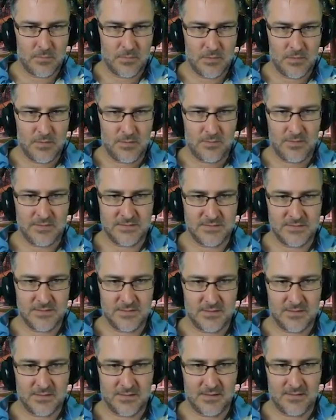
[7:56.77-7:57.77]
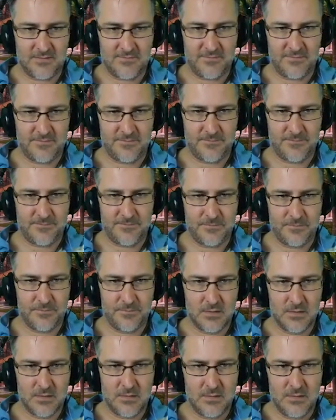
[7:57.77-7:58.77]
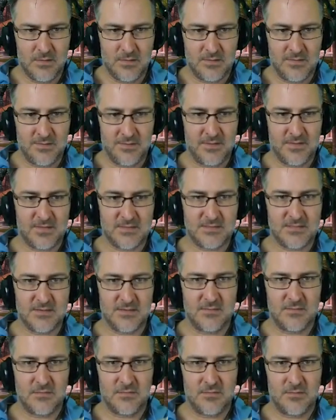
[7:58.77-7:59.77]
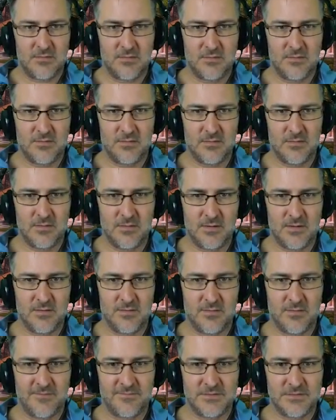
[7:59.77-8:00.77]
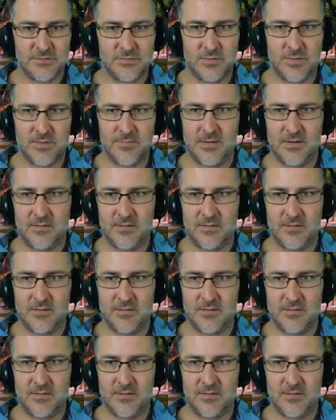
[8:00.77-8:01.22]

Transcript: No, that's not a cave. Do you think it's under... You don't have to swim